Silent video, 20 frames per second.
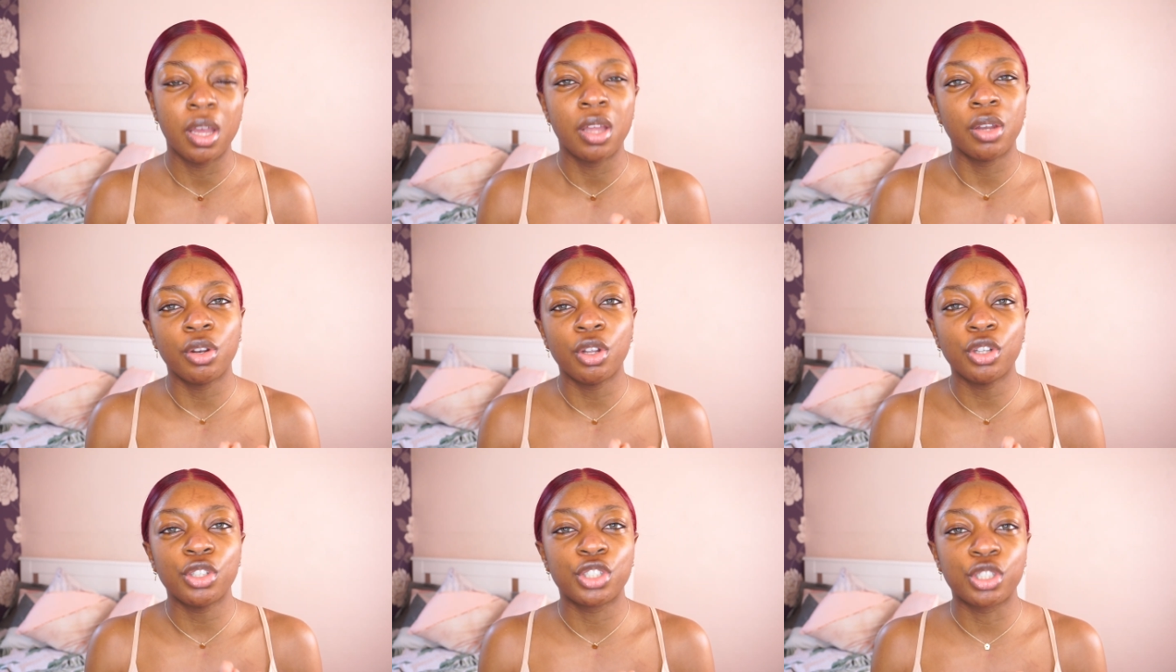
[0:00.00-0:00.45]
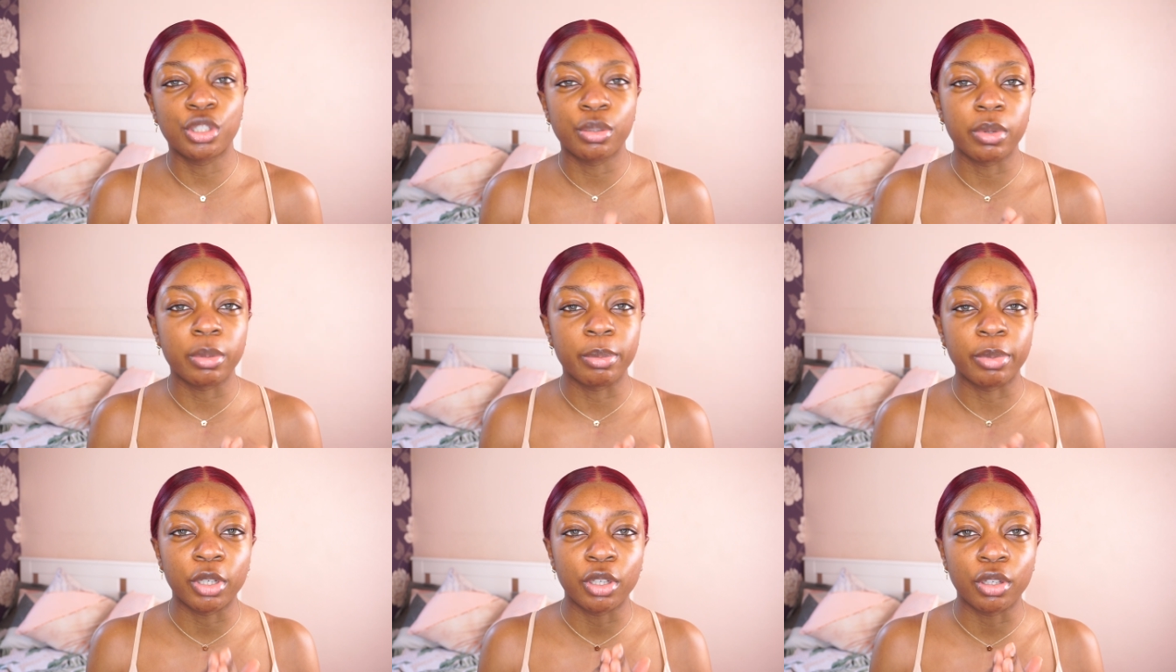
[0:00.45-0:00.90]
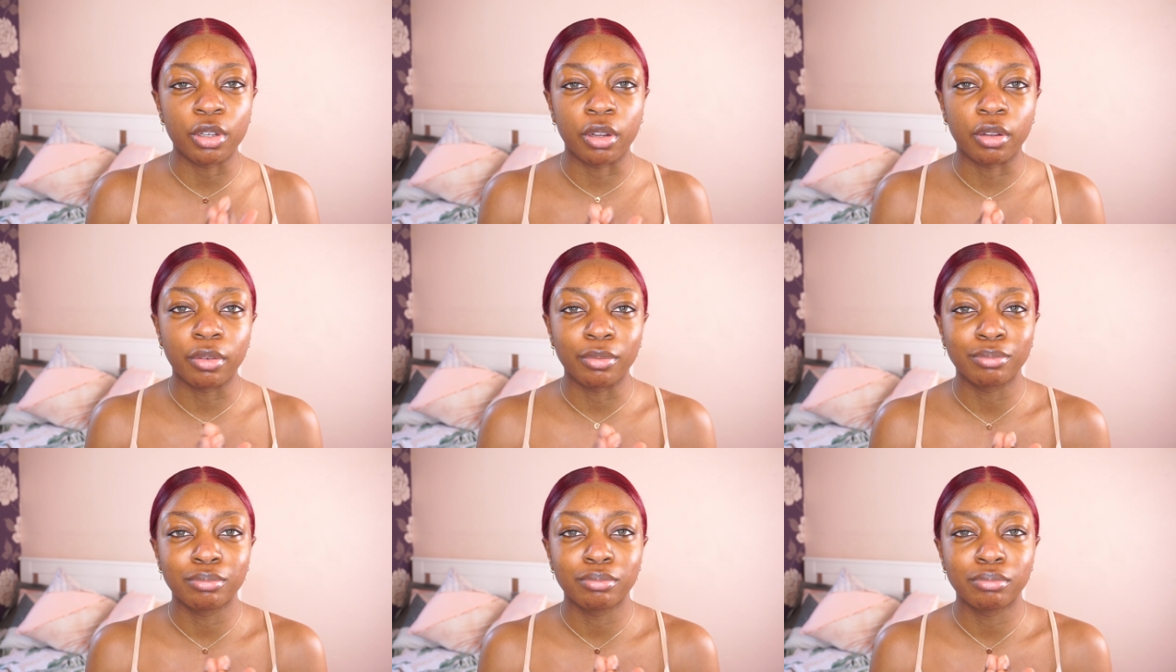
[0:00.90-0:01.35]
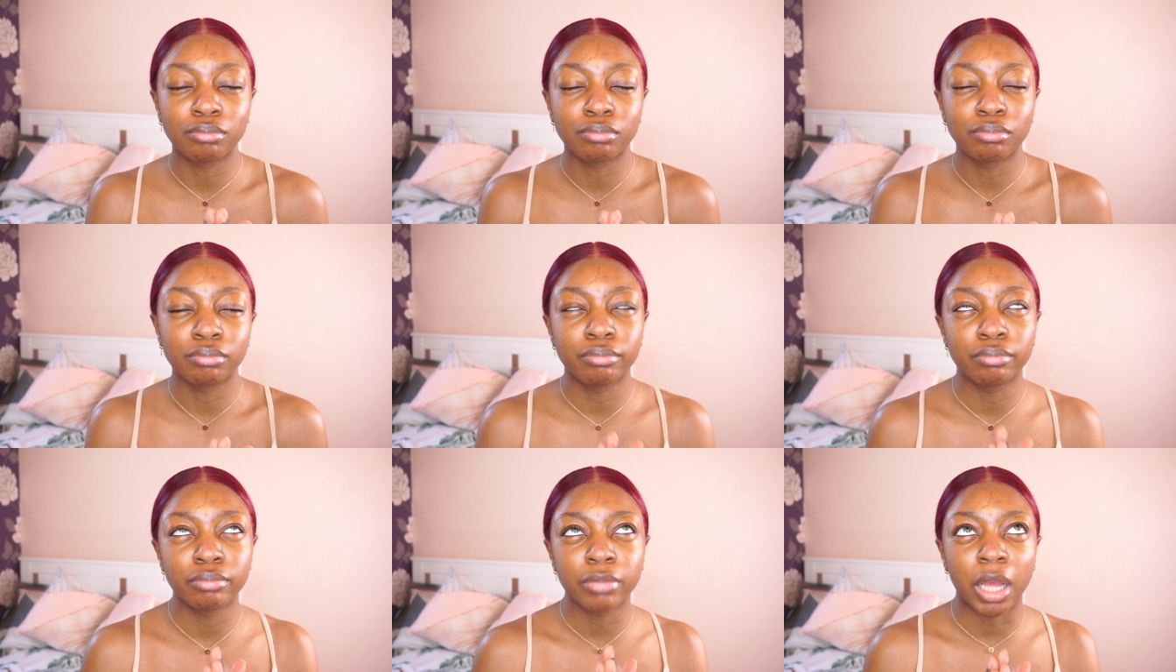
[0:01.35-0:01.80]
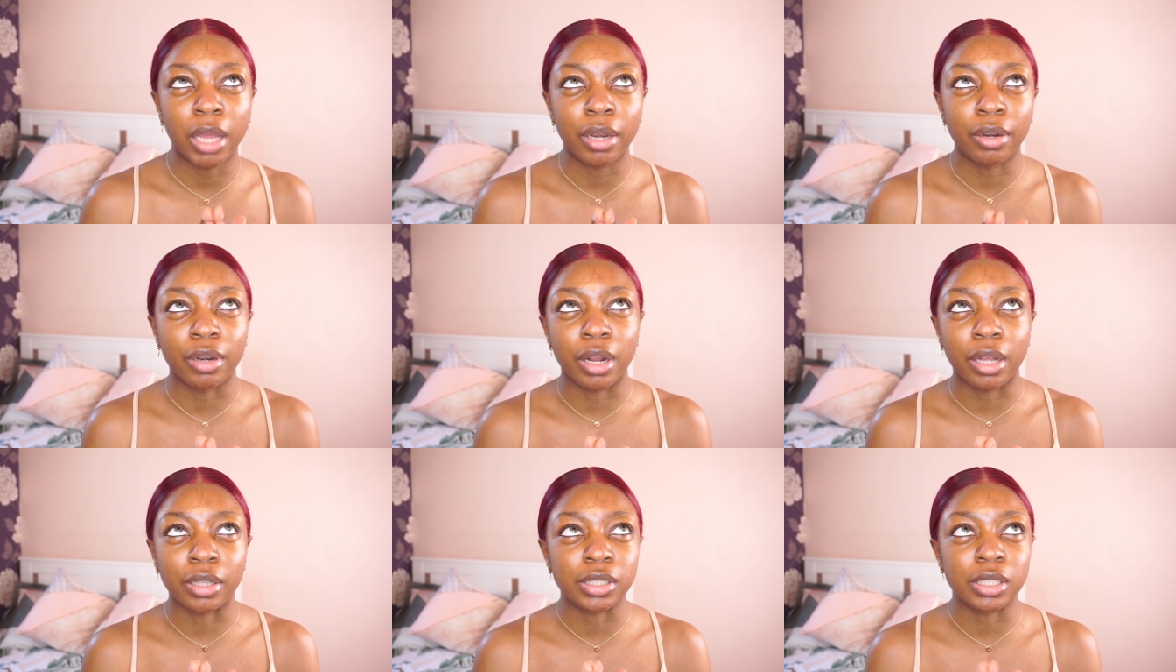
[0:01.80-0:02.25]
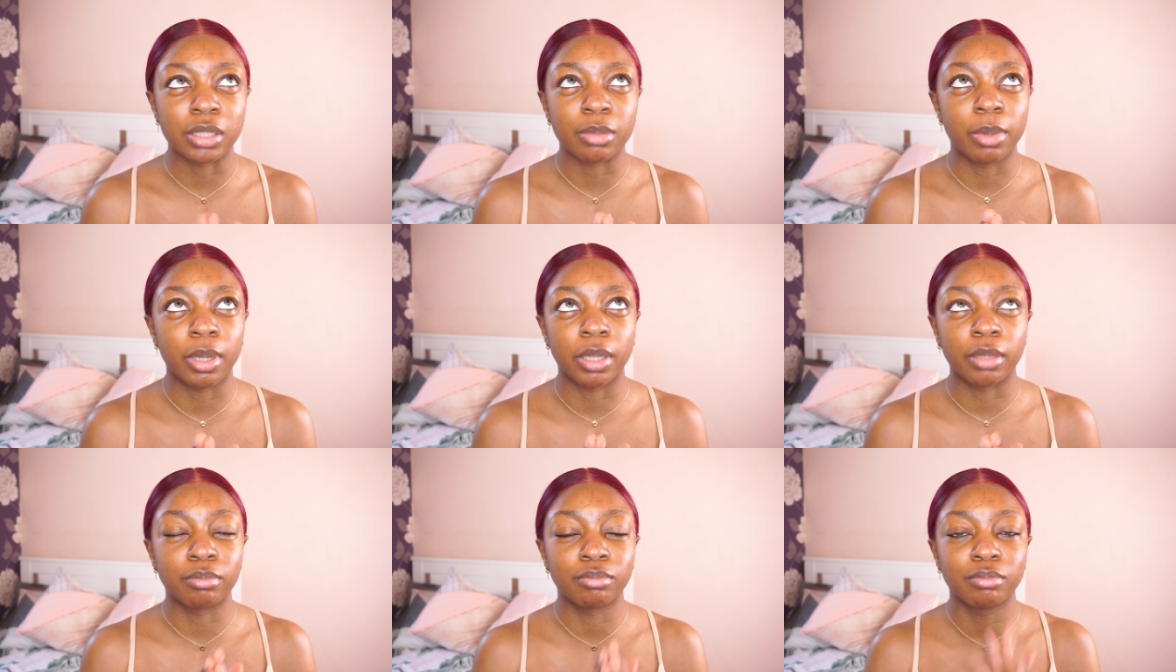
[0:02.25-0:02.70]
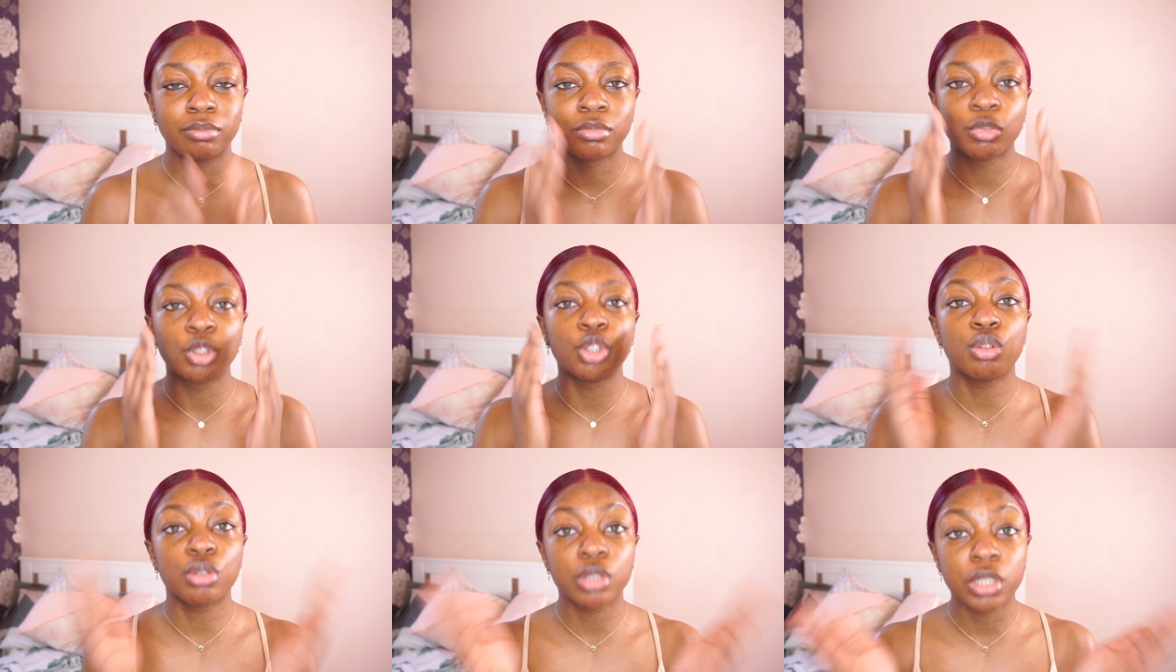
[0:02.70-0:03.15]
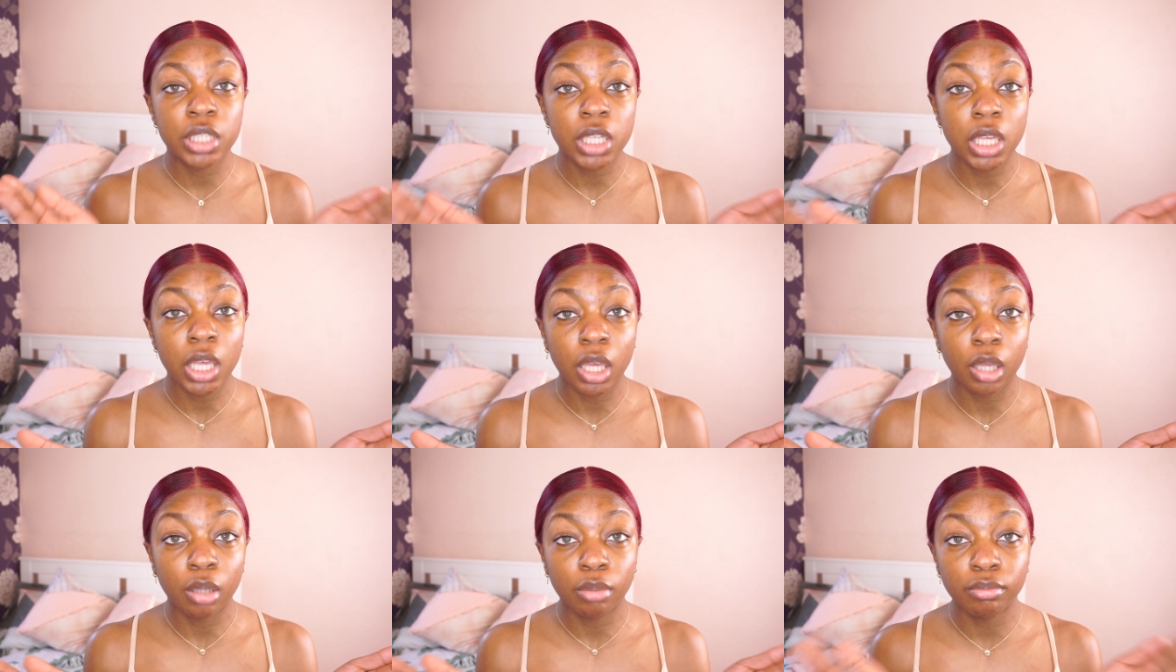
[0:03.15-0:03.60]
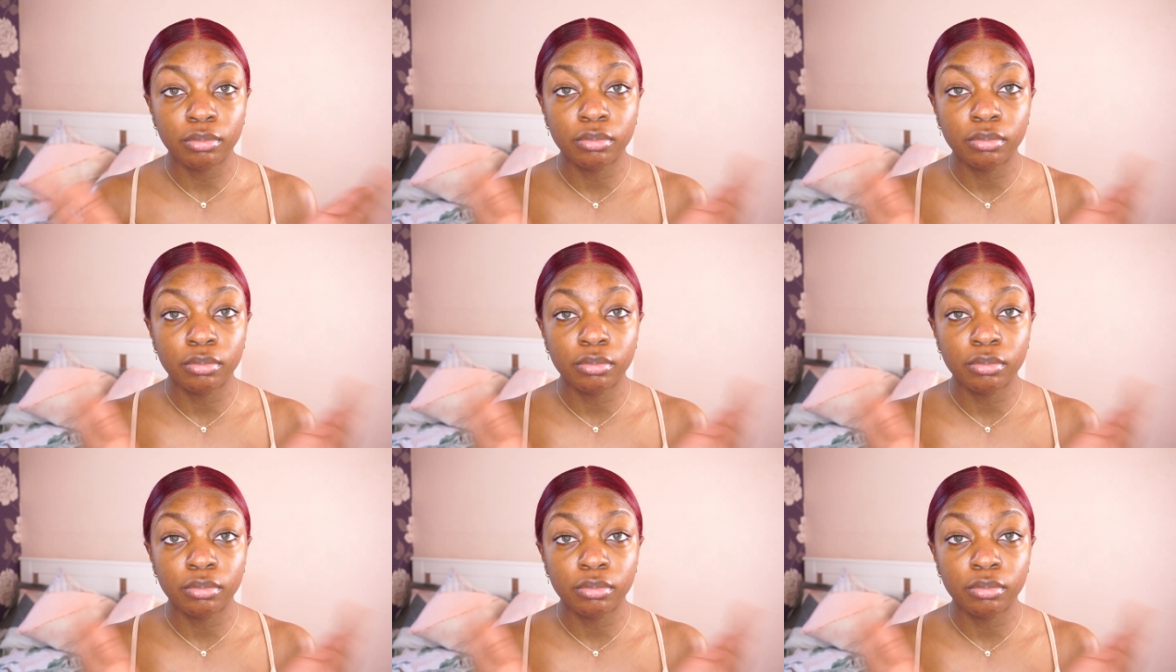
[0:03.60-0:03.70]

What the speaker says: Not dewy, but you know, I don't know how to explain. You'll see.